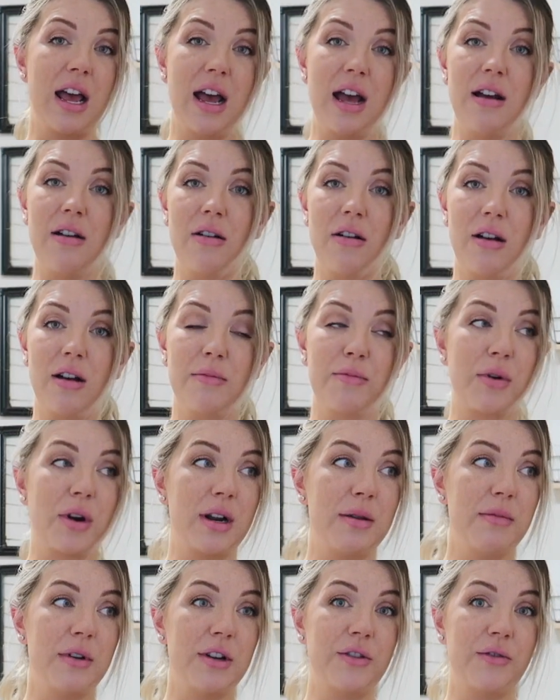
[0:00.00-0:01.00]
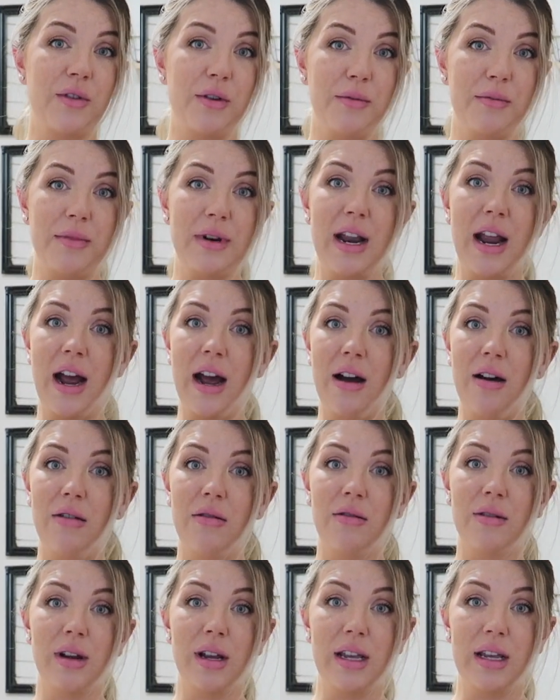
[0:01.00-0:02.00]
at all pretty much from
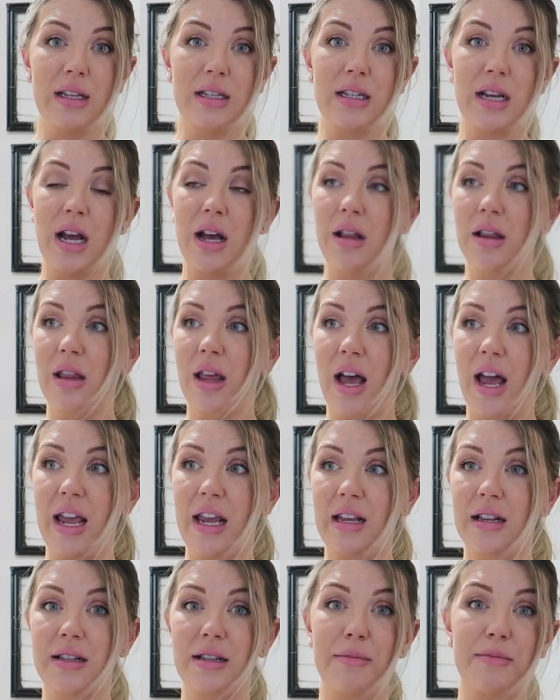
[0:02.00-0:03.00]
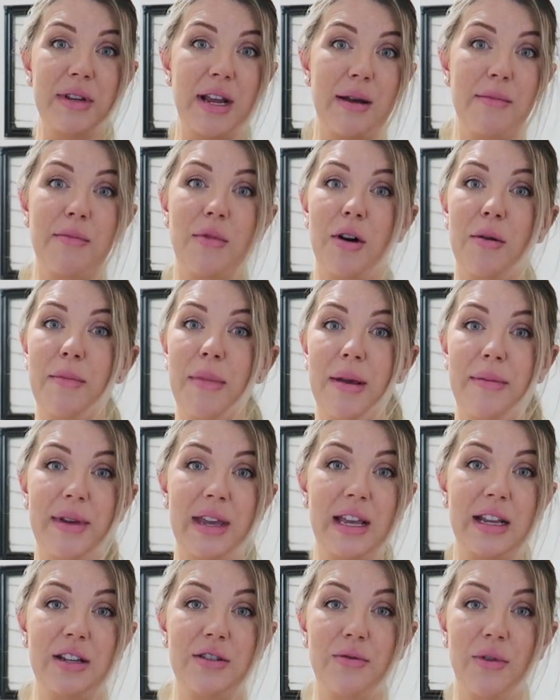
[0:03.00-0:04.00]
now until like September,
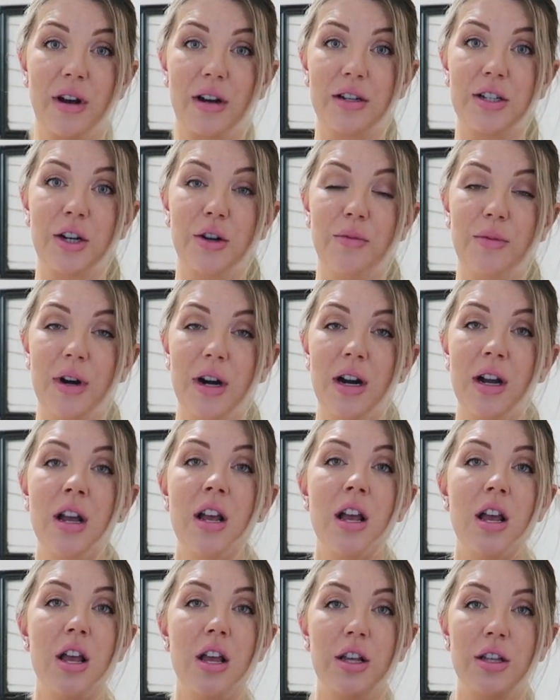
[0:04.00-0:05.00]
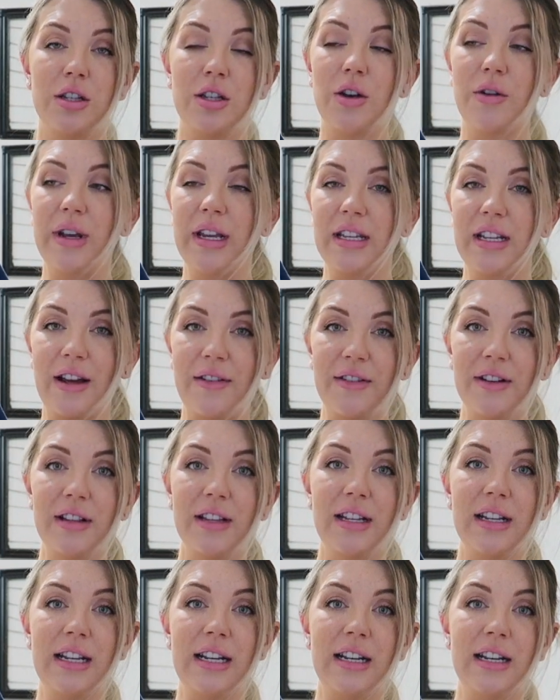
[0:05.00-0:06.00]
maybe into October. So he
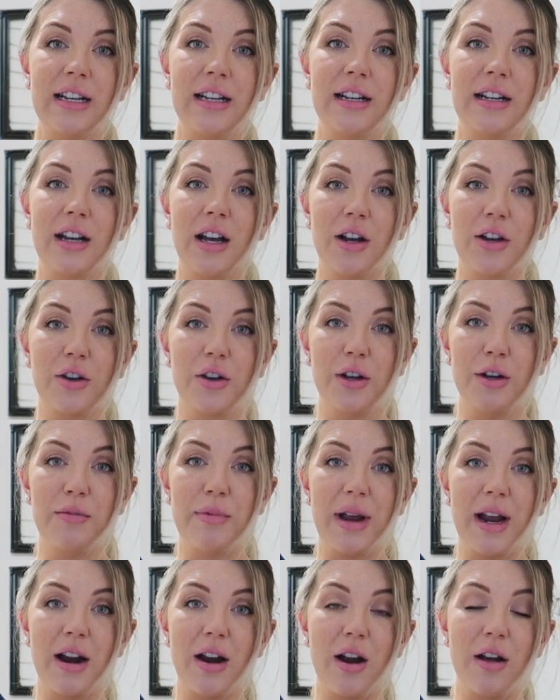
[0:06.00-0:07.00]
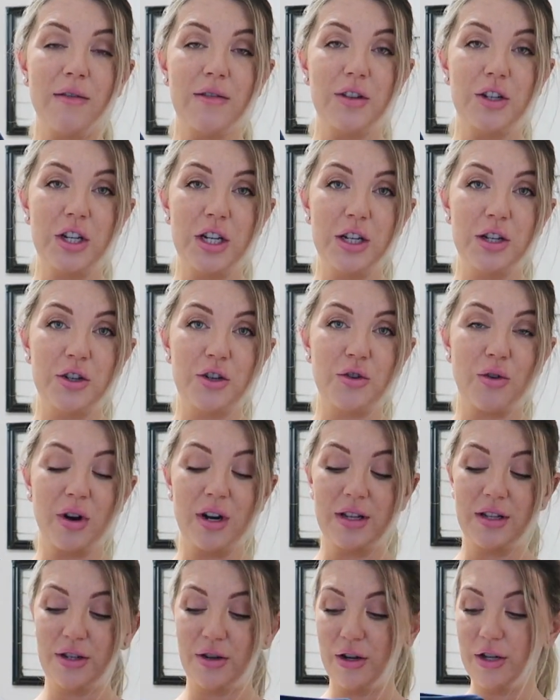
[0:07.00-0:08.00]
definitely needed a good pair of jean
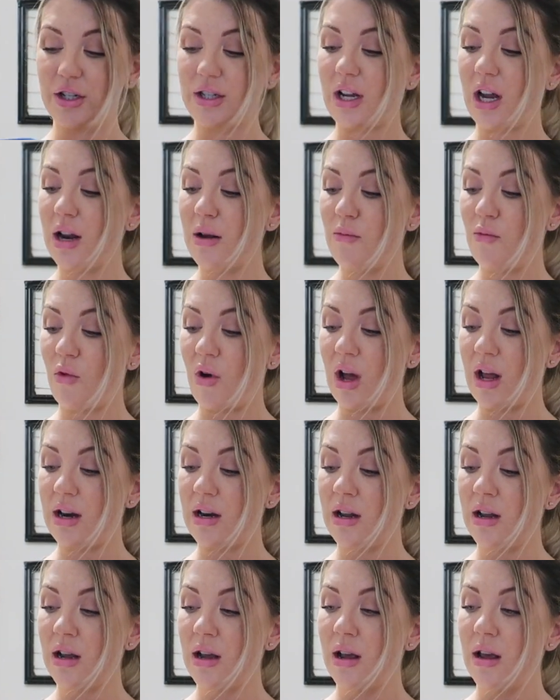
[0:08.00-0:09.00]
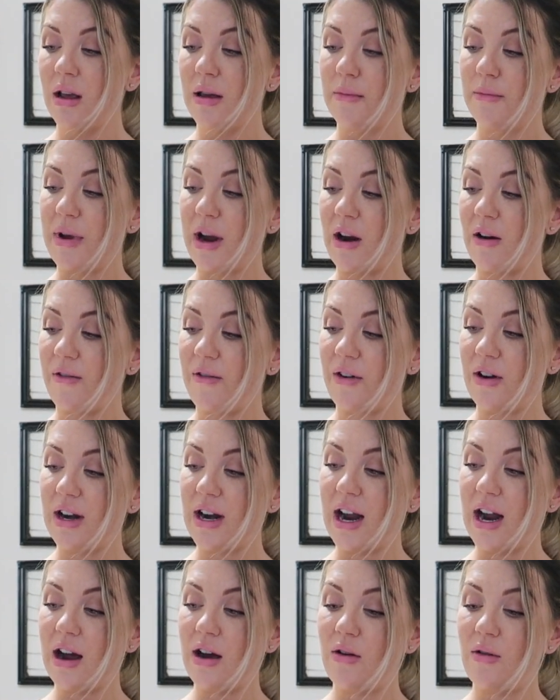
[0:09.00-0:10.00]
shorts. So I just got him one pair for
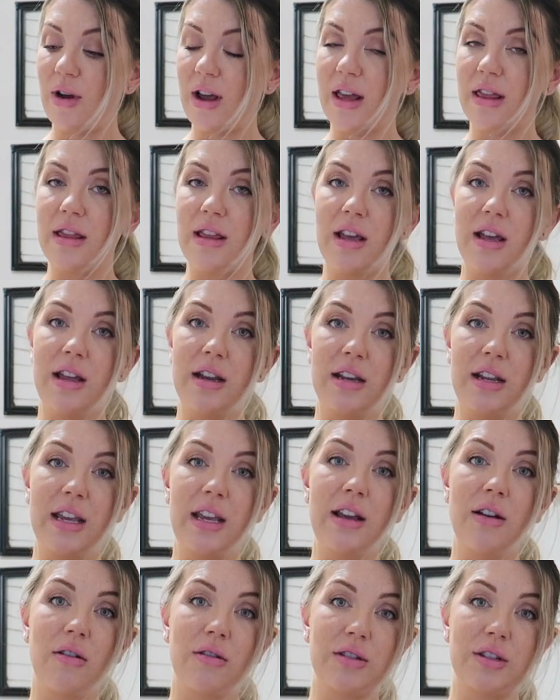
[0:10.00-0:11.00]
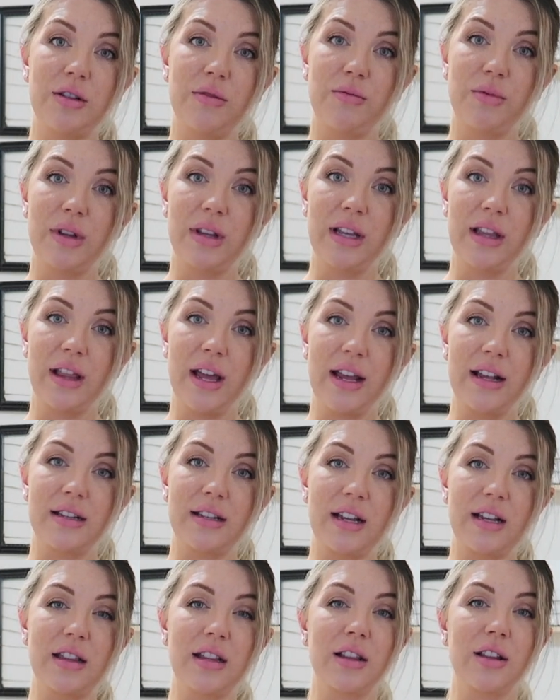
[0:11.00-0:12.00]
now, and then he also really
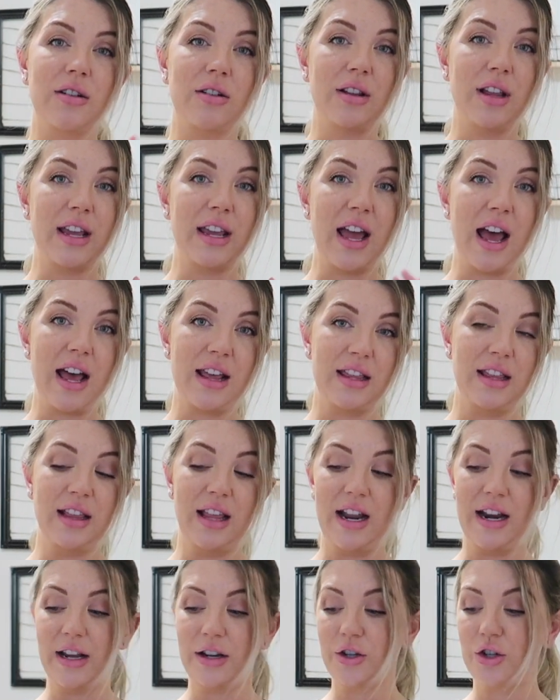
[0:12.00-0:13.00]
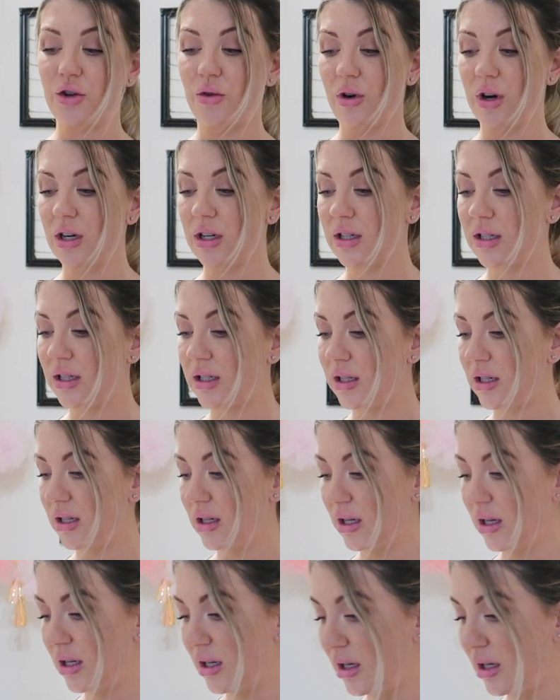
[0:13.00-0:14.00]
likes like the little like athletic shorts.